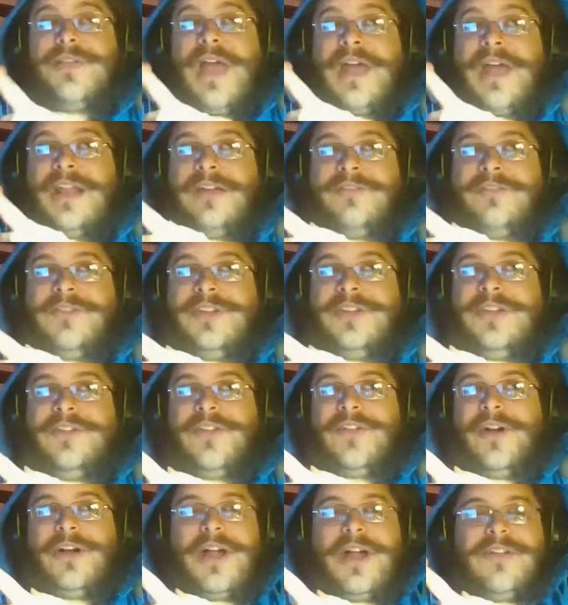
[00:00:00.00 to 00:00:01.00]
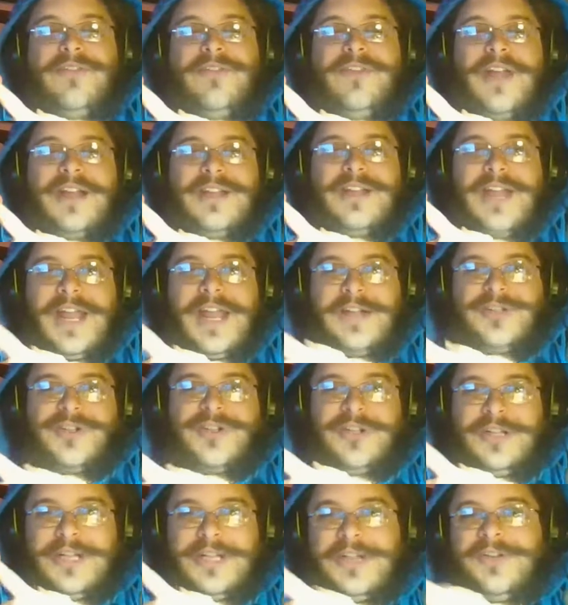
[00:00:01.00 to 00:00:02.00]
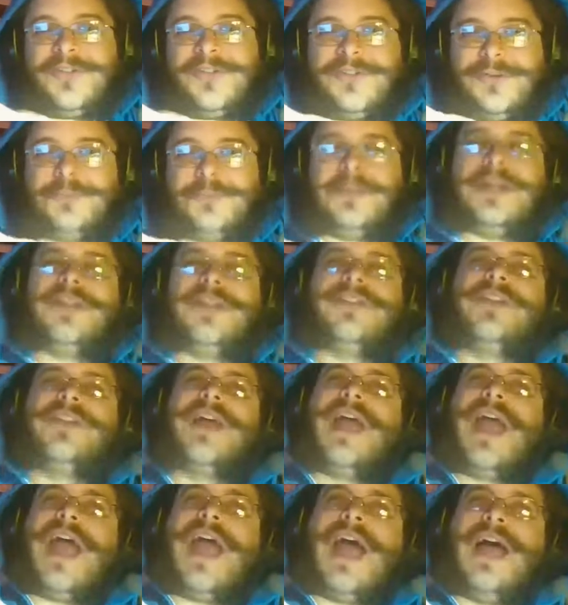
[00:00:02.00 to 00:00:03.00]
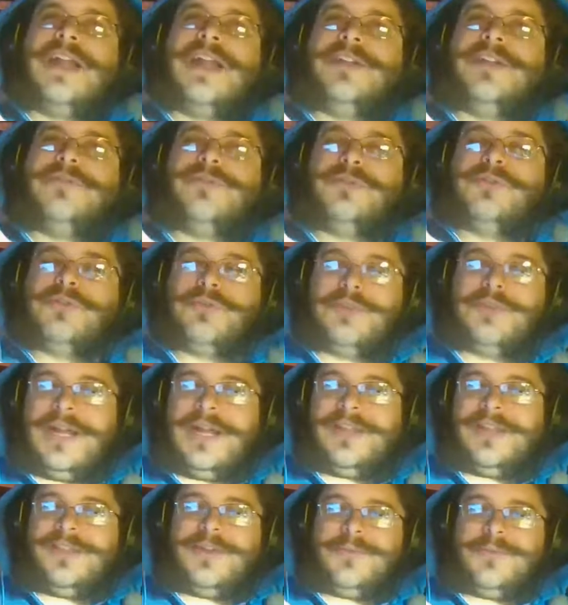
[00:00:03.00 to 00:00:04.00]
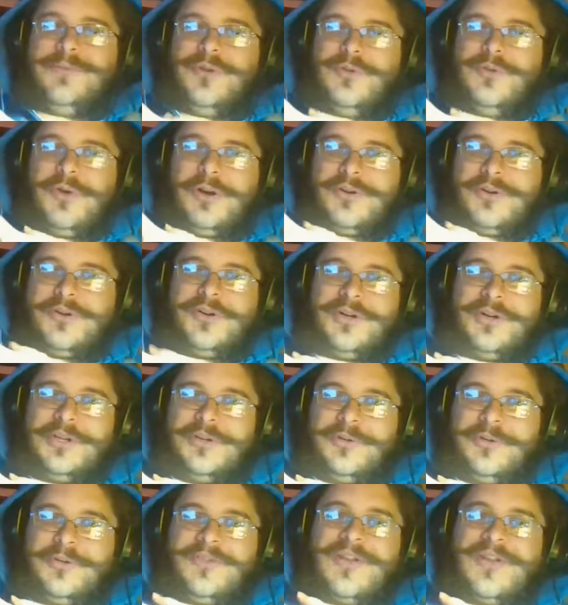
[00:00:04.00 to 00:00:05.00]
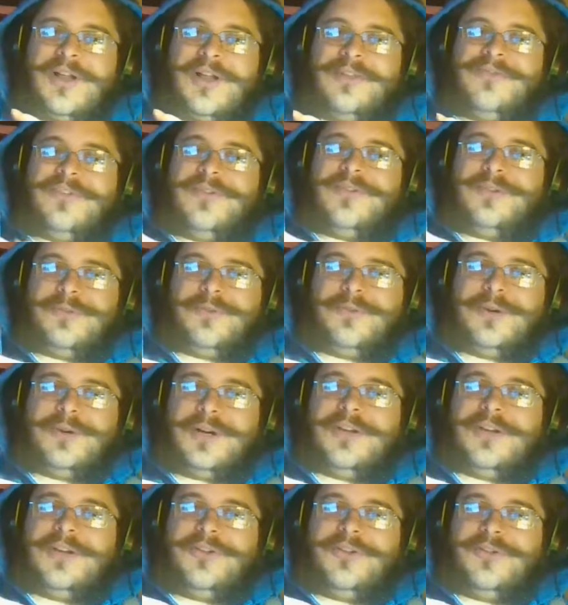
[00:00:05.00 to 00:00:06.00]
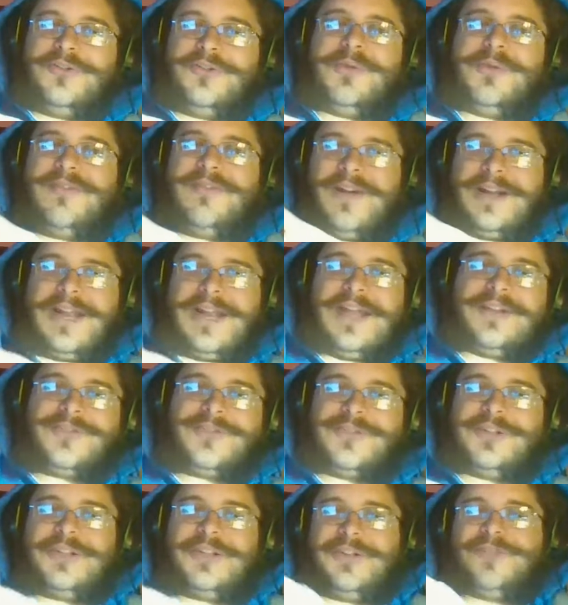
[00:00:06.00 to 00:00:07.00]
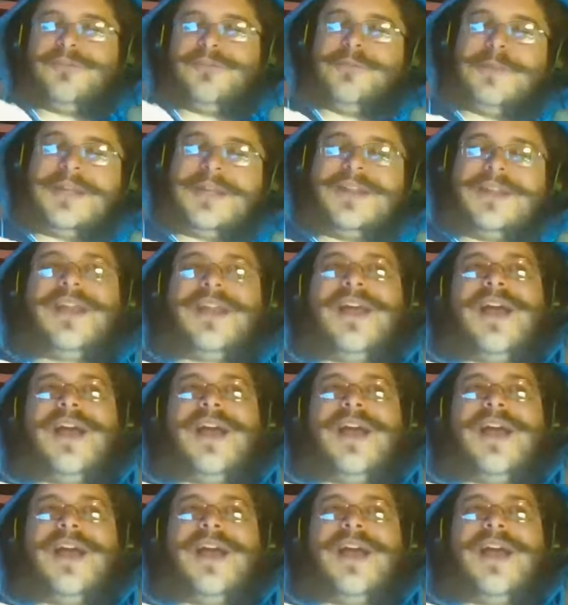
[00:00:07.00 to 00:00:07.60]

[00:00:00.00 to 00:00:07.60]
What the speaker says: NFTs are a financial instrument, and if you create them, you are turning yourself and your work into a financial instrument.